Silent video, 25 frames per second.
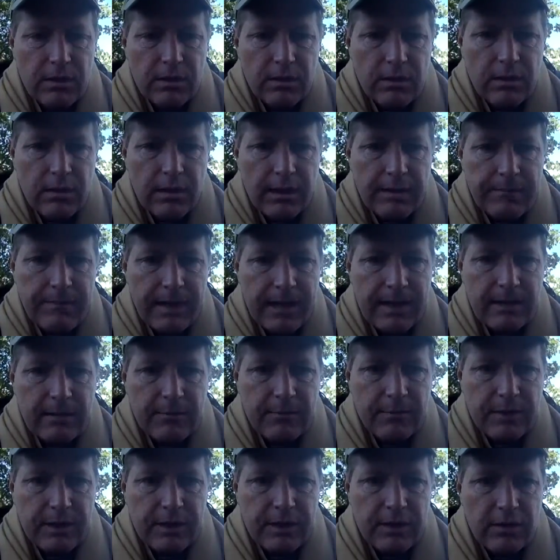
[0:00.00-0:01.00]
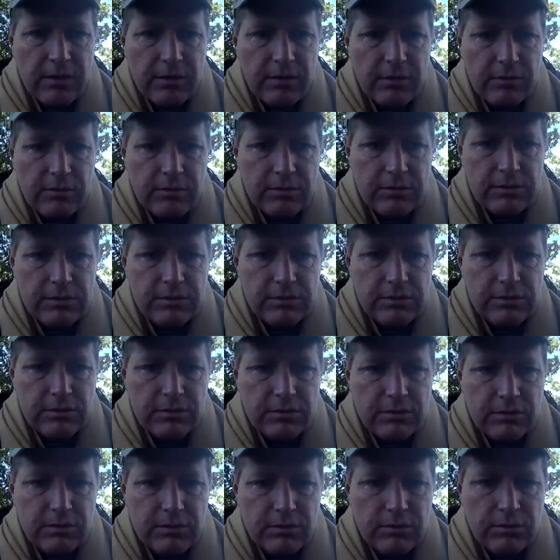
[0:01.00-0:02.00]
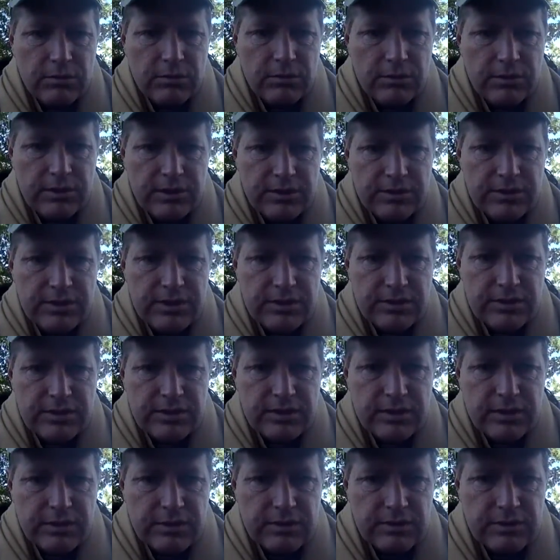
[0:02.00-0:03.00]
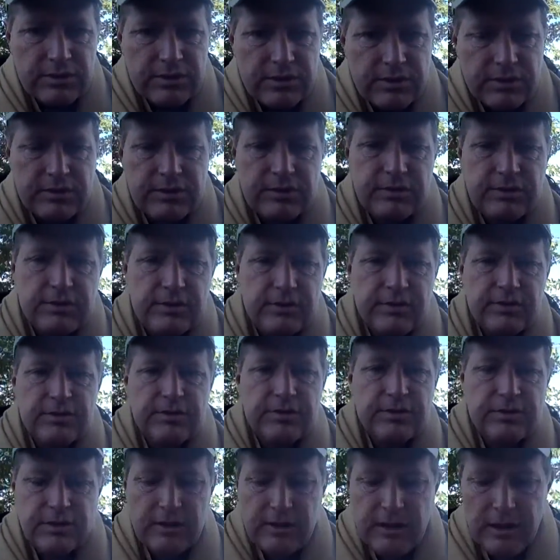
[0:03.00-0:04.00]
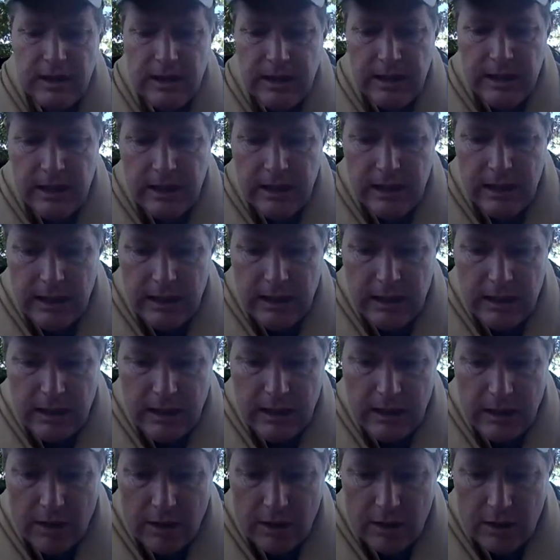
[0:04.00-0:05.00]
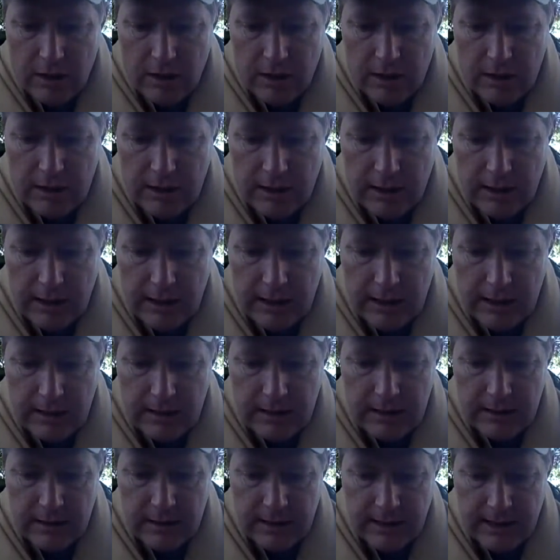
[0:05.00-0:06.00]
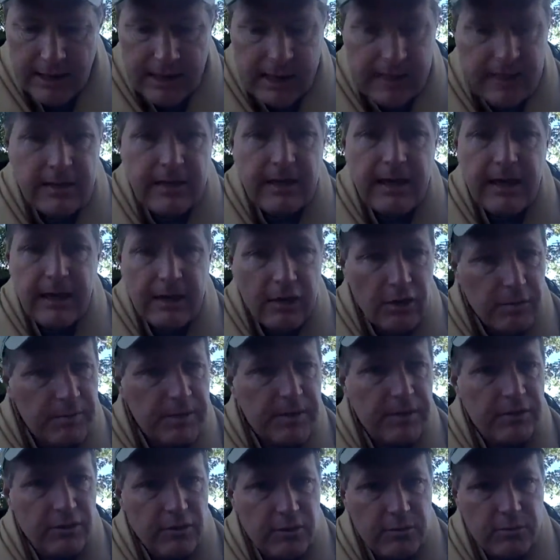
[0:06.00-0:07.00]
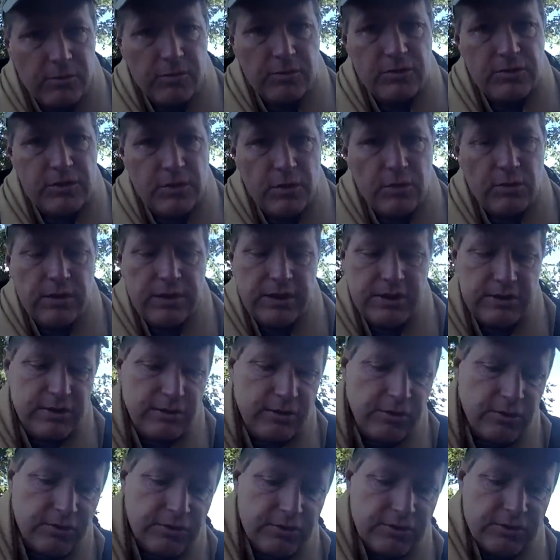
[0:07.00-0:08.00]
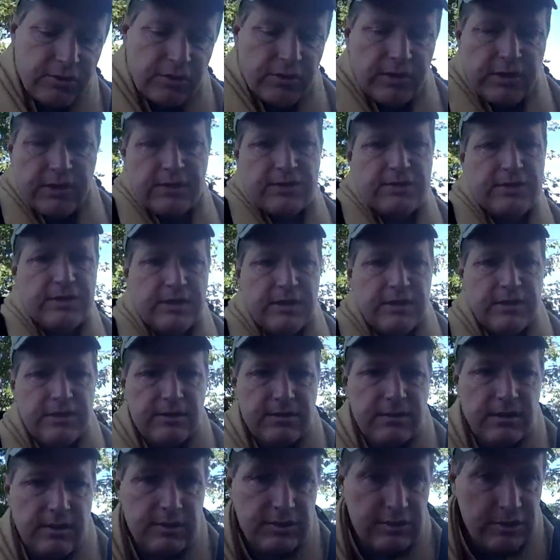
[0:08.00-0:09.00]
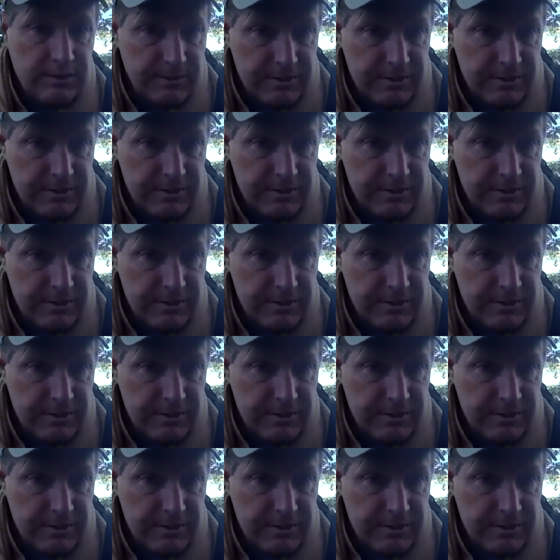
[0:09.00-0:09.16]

All right, back up we go to distances. Distances, are, again, Arabic numerals only. So you're starting to see some